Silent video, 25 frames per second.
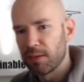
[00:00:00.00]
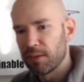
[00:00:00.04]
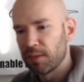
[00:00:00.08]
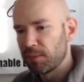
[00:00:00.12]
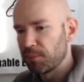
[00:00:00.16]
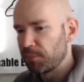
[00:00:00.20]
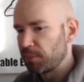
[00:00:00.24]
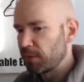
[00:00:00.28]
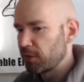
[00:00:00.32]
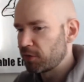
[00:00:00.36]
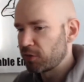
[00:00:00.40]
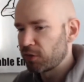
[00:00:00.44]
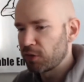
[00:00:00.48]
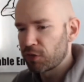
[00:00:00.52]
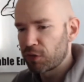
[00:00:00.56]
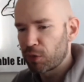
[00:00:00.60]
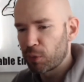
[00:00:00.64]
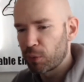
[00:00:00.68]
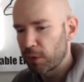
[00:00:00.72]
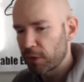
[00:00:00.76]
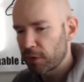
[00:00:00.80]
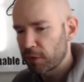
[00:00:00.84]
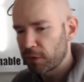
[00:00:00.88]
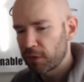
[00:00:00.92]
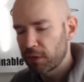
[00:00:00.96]
it's just
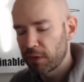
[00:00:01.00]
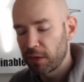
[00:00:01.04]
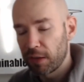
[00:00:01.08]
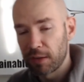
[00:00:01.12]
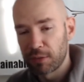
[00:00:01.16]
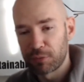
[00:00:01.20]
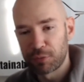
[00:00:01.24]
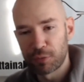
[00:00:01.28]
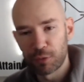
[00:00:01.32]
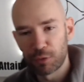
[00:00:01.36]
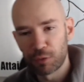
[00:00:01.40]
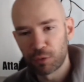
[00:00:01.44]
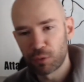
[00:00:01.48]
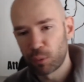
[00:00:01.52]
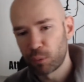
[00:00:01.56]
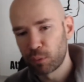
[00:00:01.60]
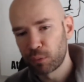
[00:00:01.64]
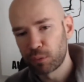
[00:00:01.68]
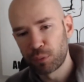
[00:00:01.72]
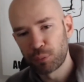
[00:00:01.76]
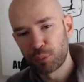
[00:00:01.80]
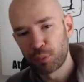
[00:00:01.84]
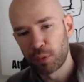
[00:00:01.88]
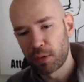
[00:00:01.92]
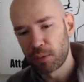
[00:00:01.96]
quicker. And for a solo
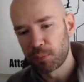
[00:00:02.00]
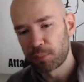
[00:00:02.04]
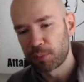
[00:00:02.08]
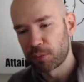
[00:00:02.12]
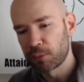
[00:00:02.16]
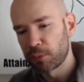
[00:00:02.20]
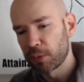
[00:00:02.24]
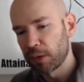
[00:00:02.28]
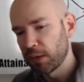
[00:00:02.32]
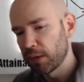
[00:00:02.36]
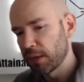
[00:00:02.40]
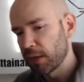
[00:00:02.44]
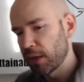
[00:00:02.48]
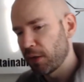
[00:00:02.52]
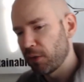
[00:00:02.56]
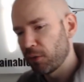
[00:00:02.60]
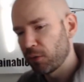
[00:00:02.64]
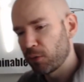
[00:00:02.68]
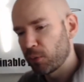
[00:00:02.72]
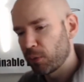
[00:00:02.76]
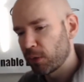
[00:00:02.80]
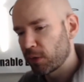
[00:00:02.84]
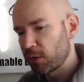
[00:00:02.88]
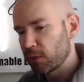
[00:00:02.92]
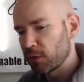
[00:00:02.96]
developer right now,
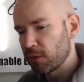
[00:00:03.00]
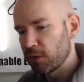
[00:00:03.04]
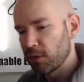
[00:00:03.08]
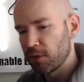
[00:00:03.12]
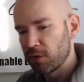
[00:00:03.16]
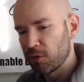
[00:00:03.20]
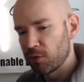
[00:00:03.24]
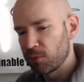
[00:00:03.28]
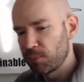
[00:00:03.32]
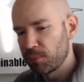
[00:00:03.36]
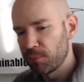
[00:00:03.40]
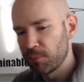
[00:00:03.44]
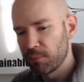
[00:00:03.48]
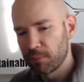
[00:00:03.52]
quicker is